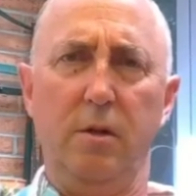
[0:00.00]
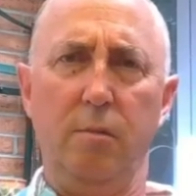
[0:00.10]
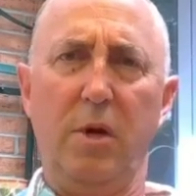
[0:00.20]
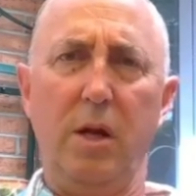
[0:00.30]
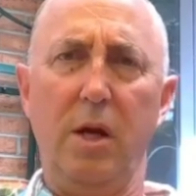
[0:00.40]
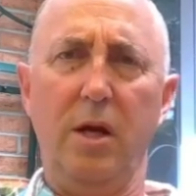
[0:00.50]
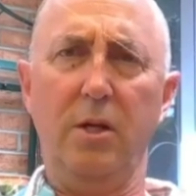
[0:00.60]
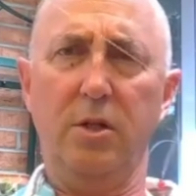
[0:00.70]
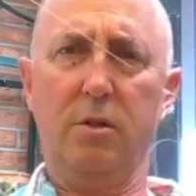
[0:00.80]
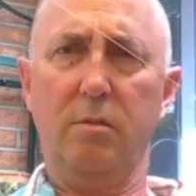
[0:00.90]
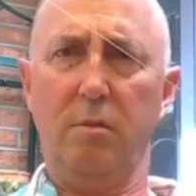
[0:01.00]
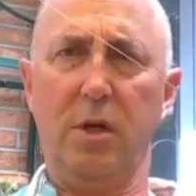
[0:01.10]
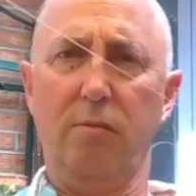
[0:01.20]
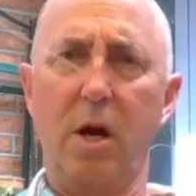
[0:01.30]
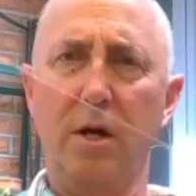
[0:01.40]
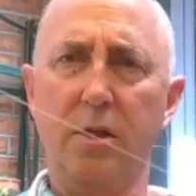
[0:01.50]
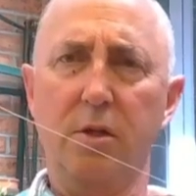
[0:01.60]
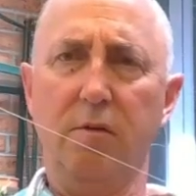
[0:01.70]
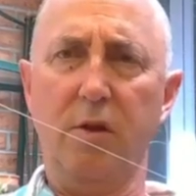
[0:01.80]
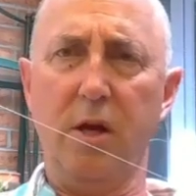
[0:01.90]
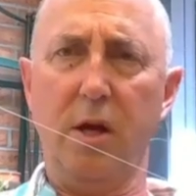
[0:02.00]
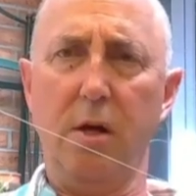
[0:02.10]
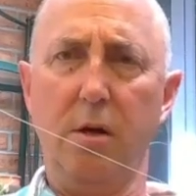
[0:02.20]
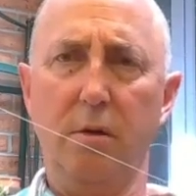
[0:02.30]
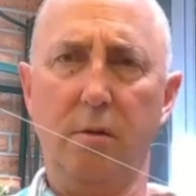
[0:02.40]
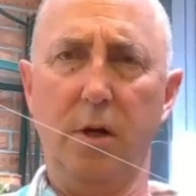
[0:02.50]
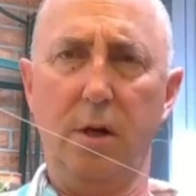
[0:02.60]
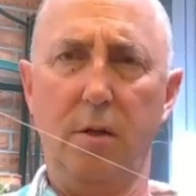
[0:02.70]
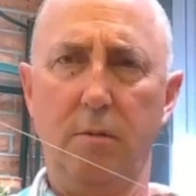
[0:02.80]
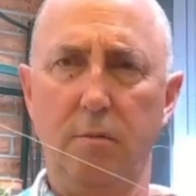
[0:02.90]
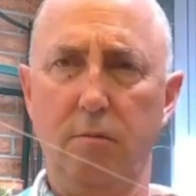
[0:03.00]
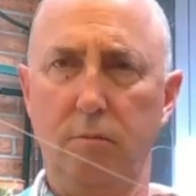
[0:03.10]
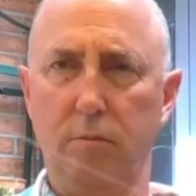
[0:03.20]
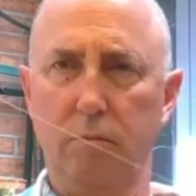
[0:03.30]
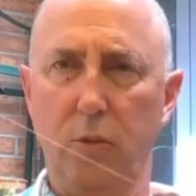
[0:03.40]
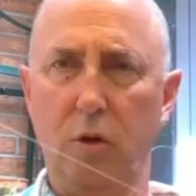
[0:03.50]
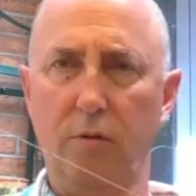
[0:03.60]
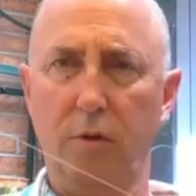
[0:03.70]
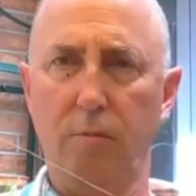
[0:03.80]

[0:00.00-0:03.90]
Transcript: My rod is over there, right? Over.